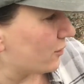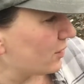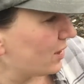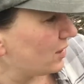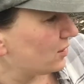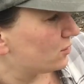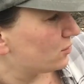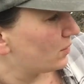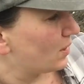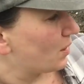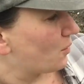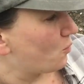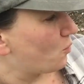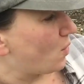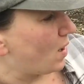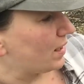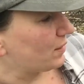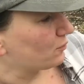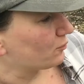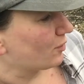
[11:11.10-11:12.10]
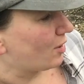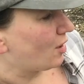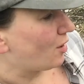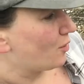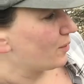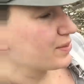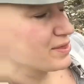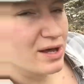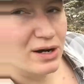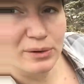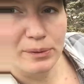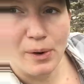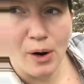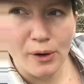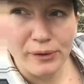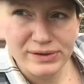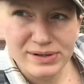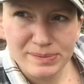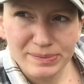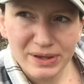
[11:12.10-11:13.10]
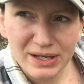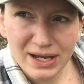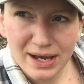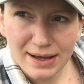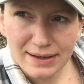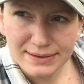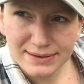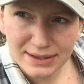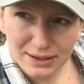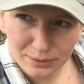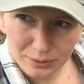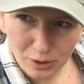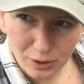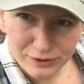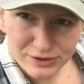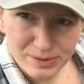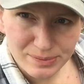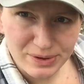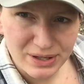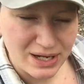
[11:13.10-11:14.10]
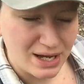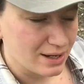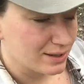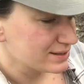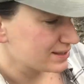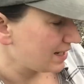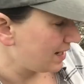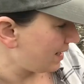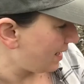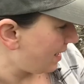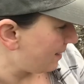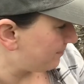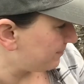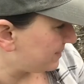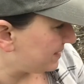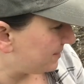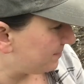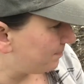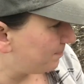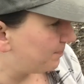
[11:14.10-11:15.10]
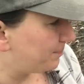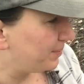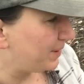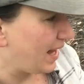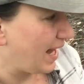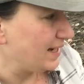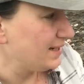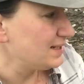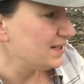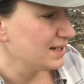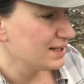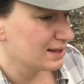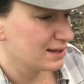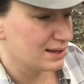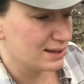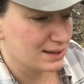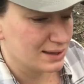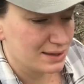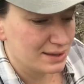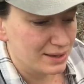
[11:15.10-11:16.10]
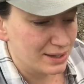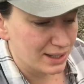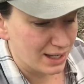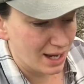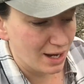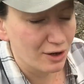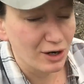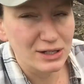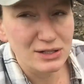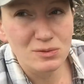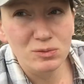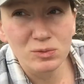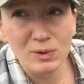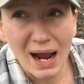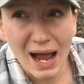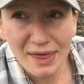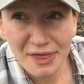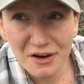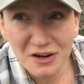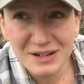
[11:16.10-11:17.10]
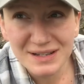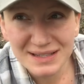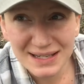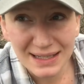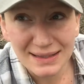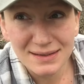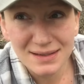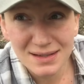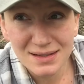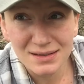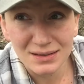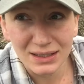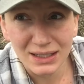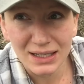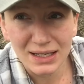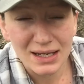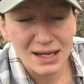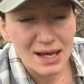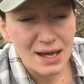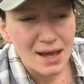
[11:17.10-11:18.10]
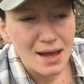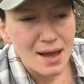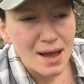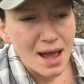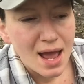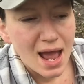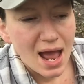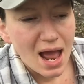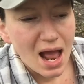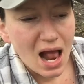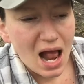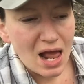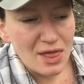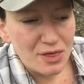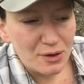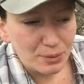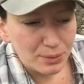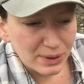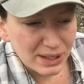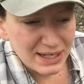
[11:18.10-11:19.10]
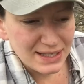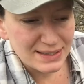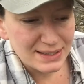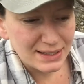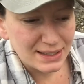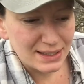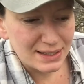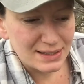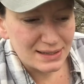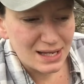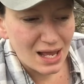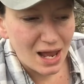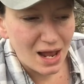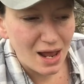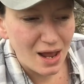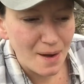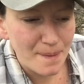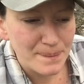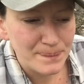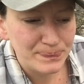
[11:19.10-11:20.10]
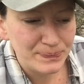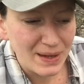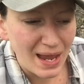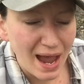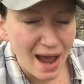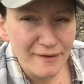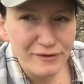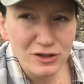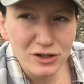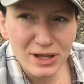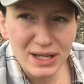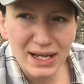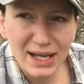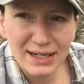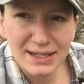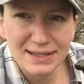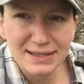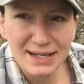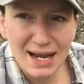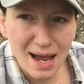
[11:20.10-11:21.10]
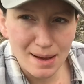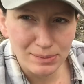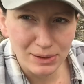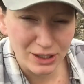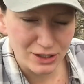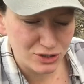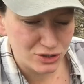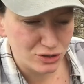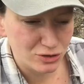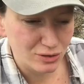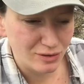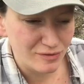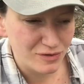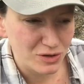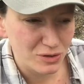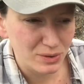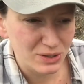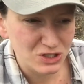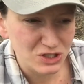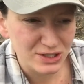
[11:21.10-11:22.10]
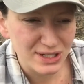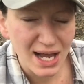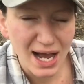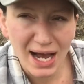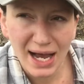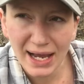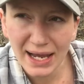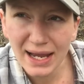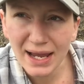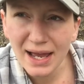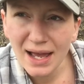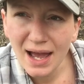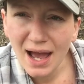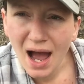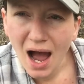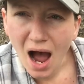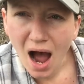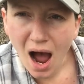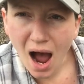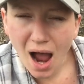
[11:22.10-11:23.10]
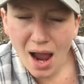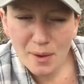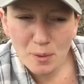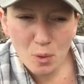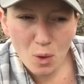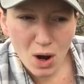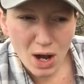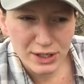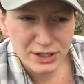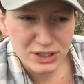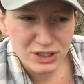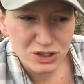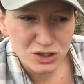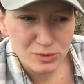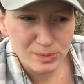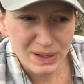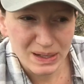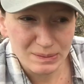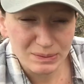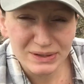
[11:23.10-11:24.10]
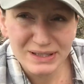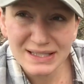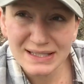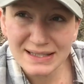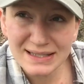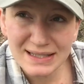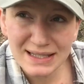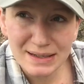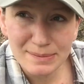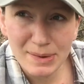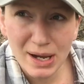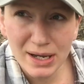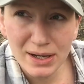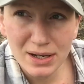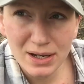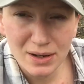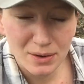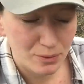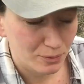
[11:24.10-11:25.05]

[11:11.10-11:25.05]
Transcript: than doing one row and then a row of something else and a row of something else, I'm planting the carrots rather densely. And the reason is, after they get established to a few inches high, I want to be able to see my